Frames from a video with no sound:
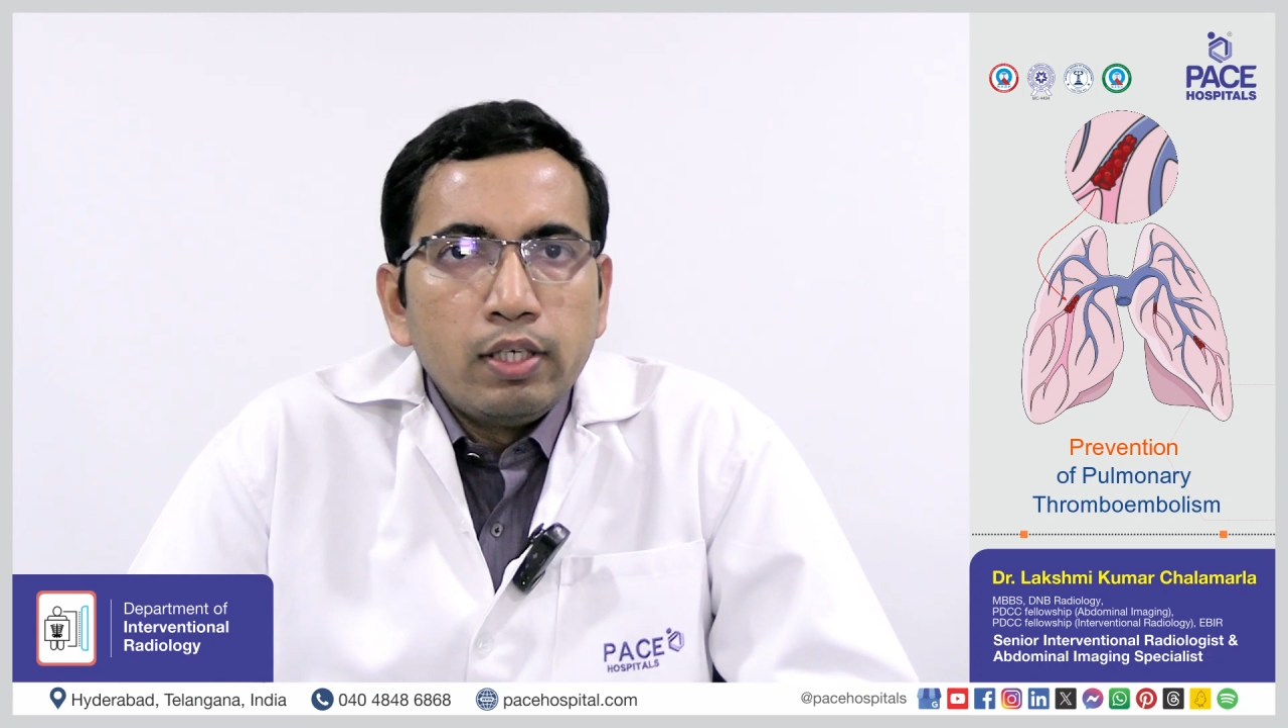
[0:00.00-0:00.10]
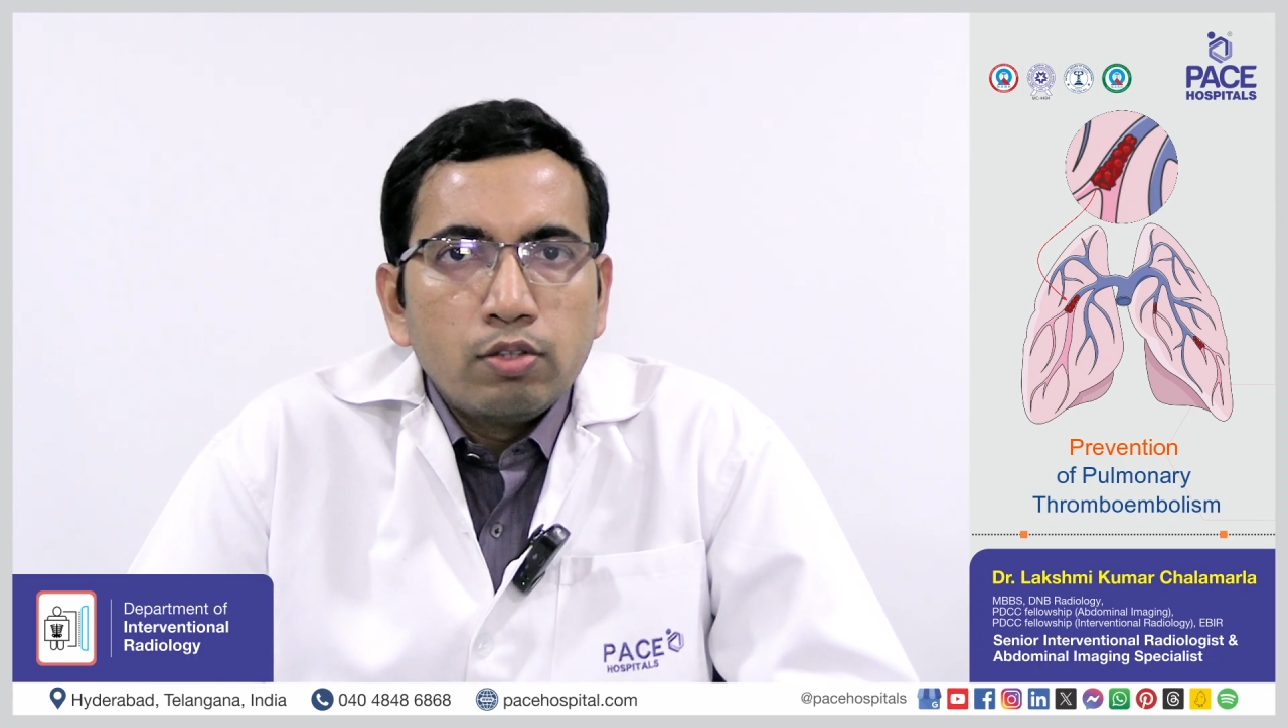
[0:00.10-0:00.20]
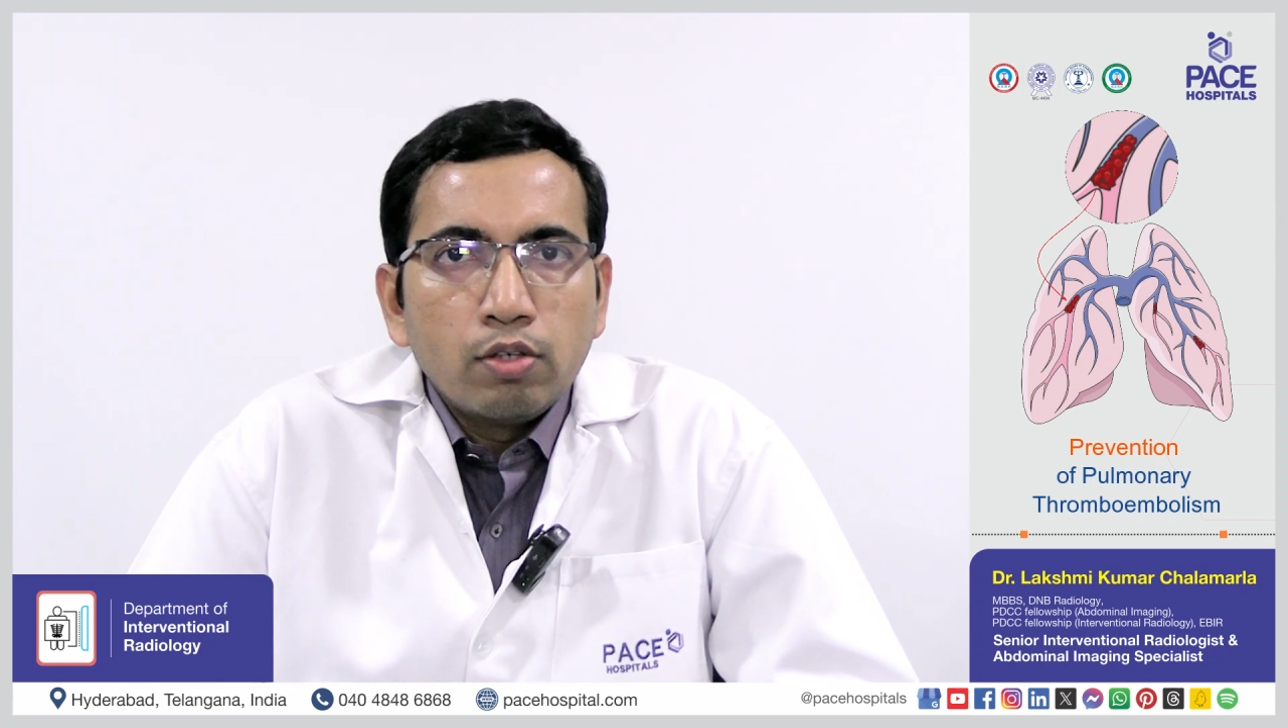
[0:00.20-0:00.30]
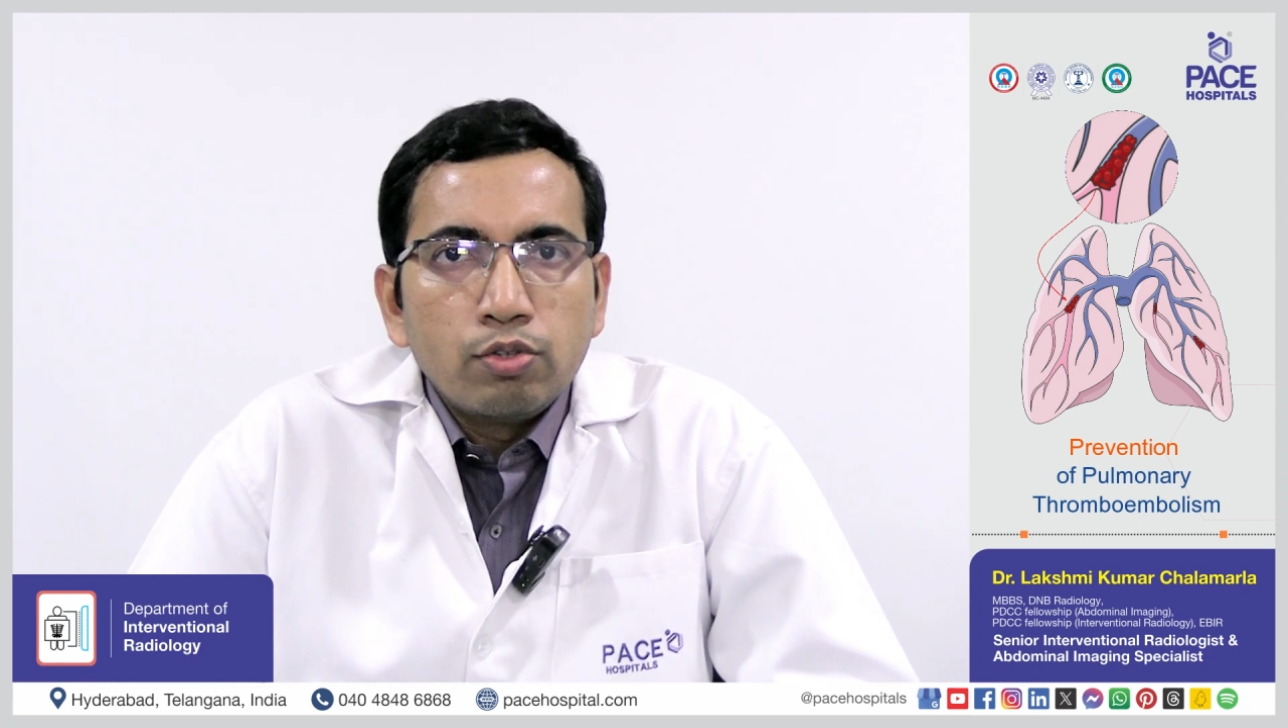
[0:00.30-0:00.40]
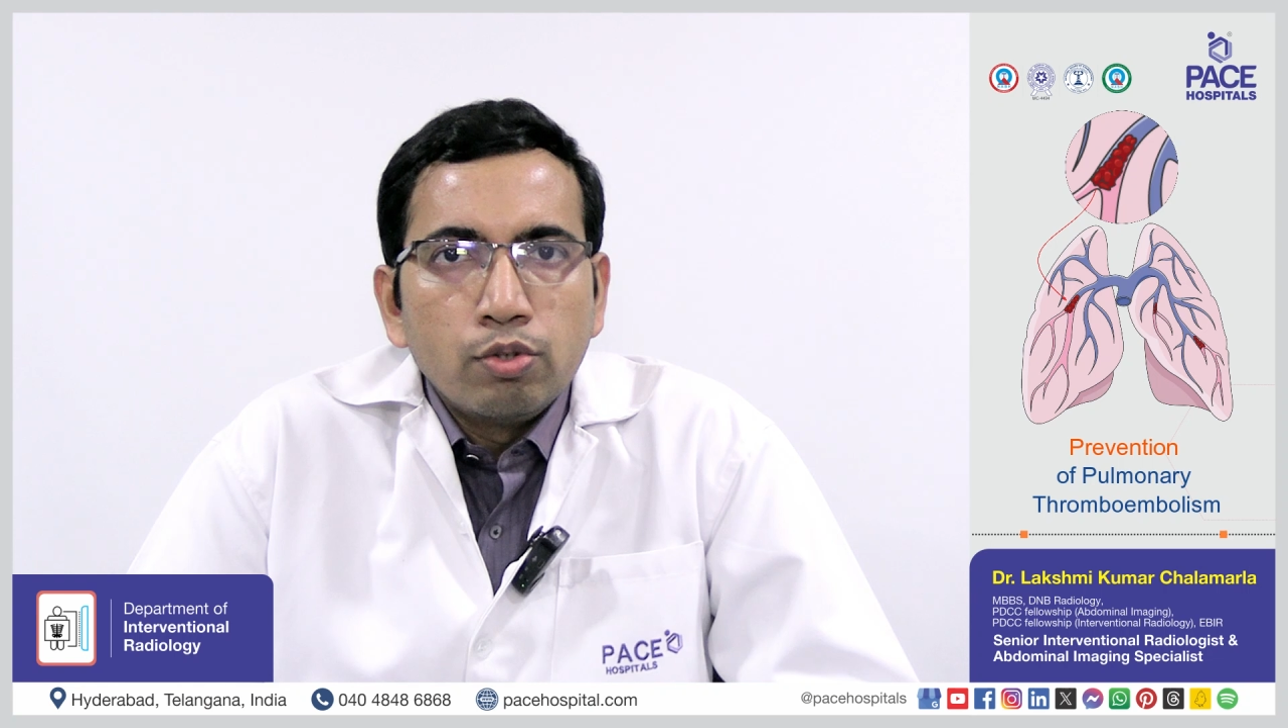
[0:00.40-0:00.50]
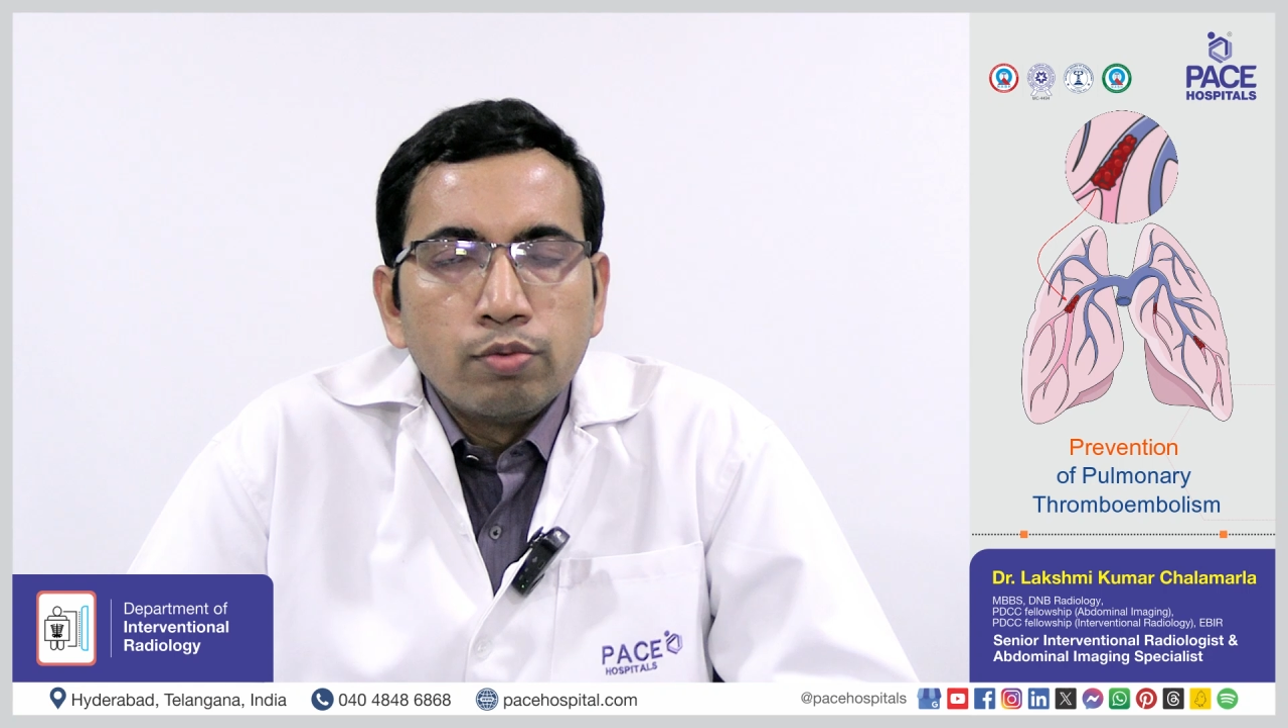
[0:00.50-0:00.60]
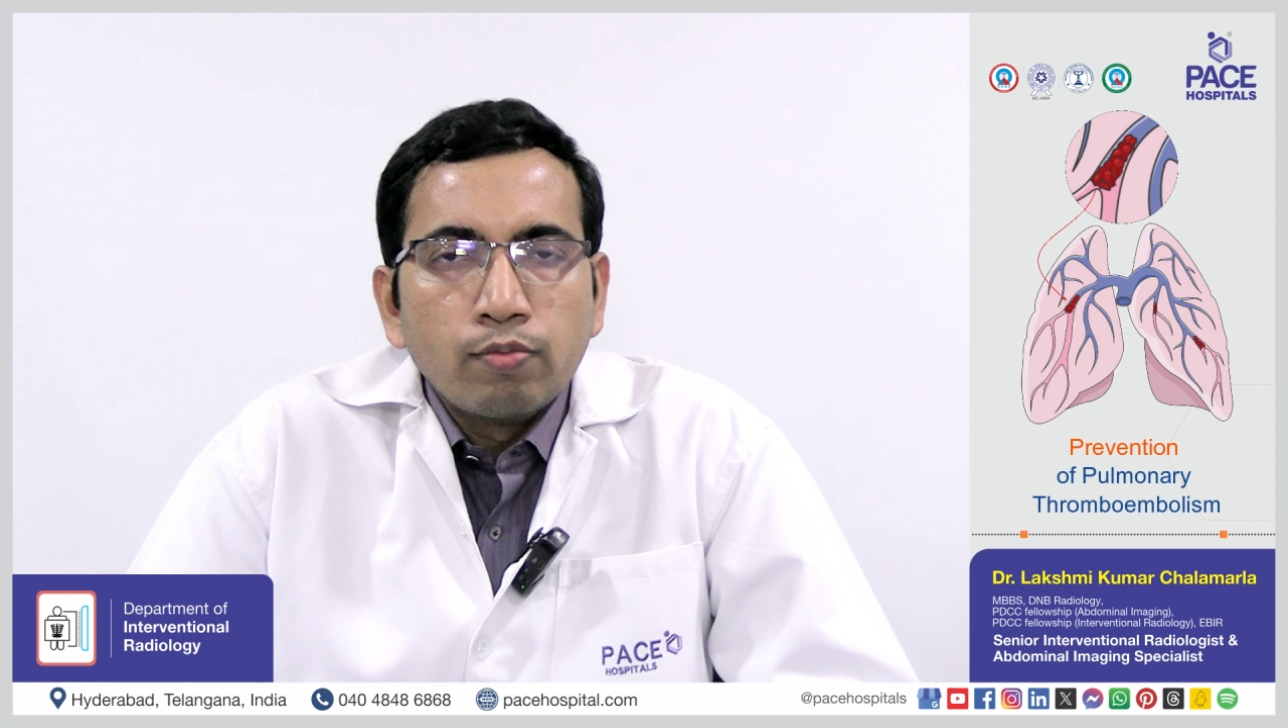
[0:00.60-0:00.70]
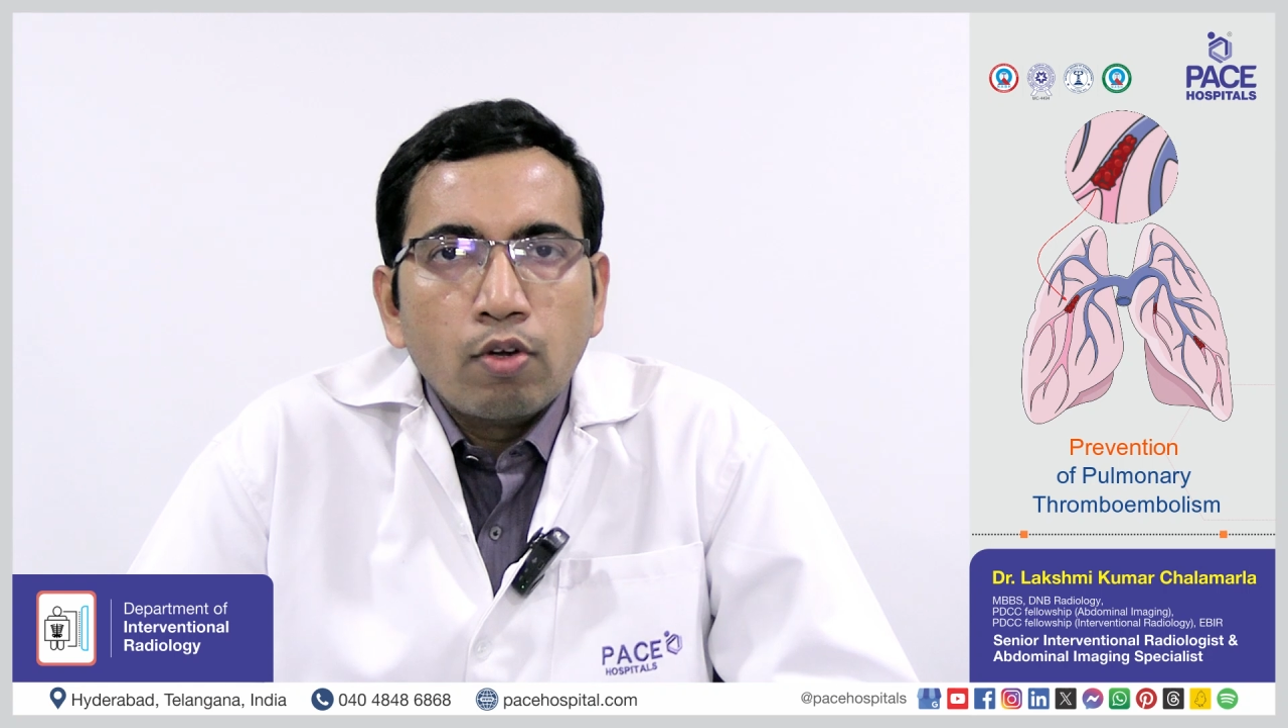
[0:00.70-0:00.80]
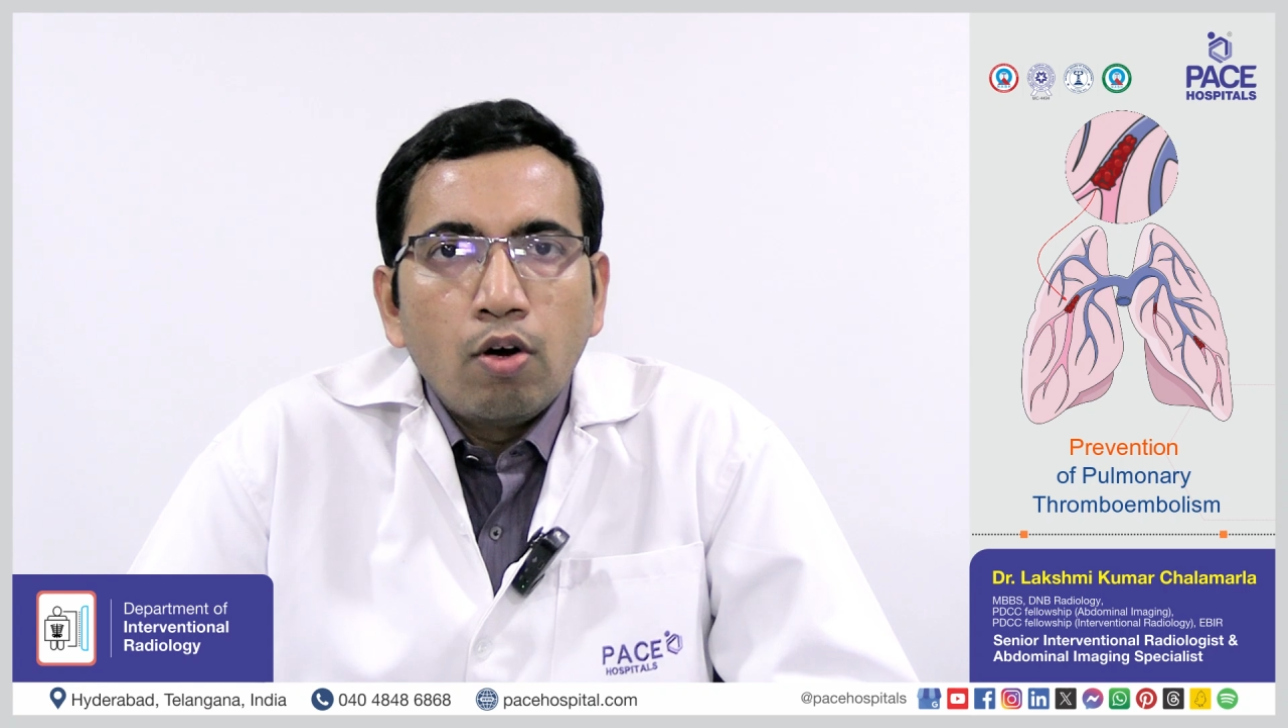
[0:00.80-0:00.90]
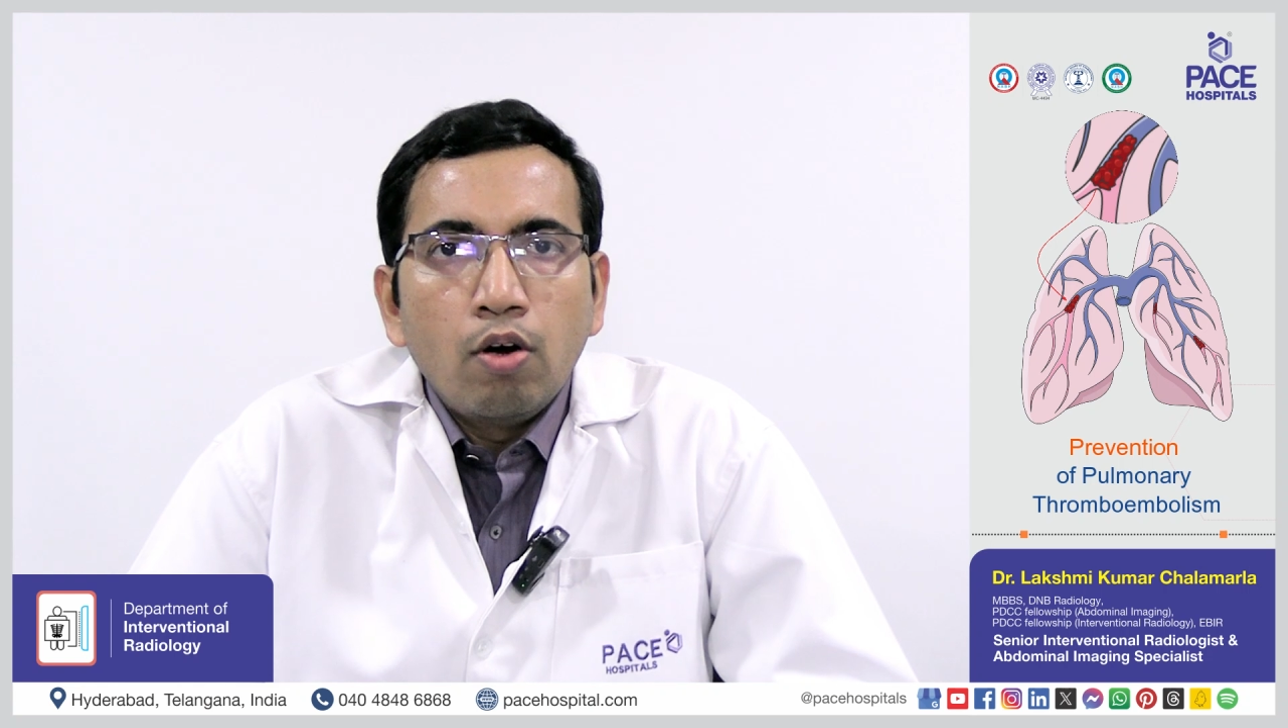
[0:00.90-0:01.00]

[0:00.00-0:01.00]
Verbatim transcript: minutes or so,